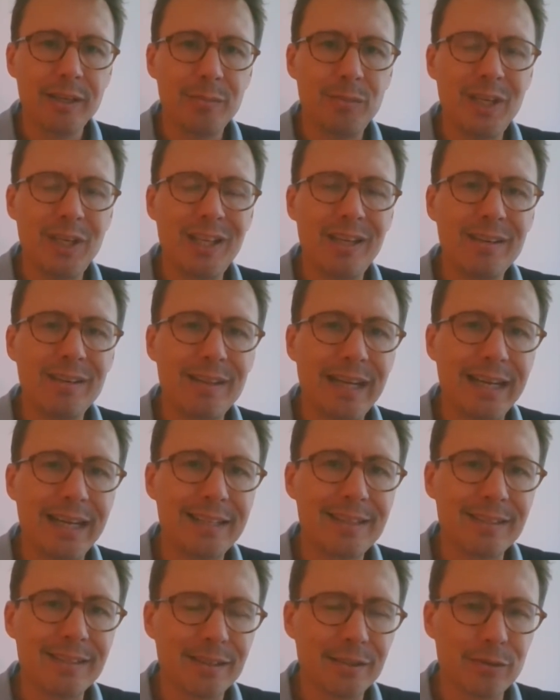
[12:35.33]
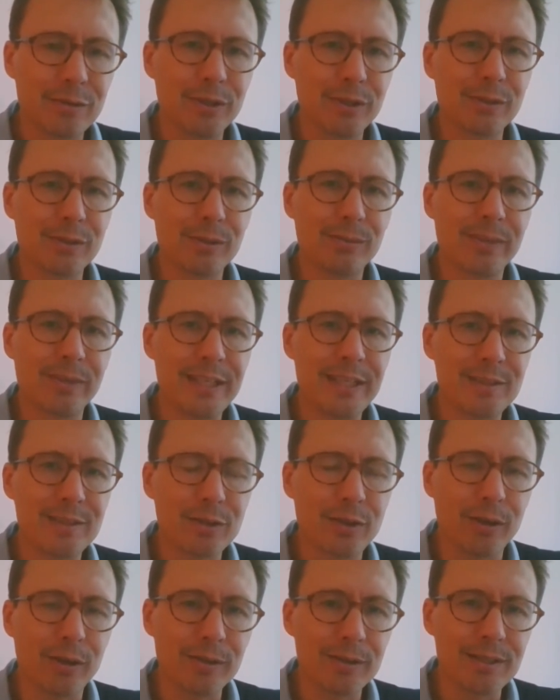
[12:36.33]
meaning that critical race
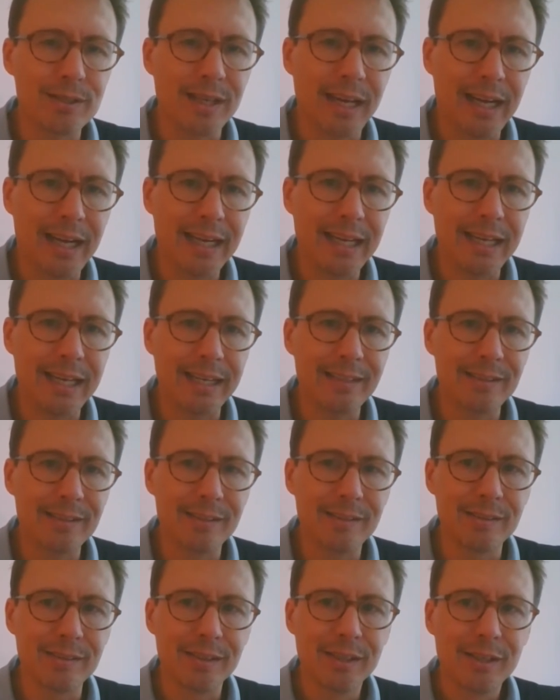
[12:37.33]
scholars highlighted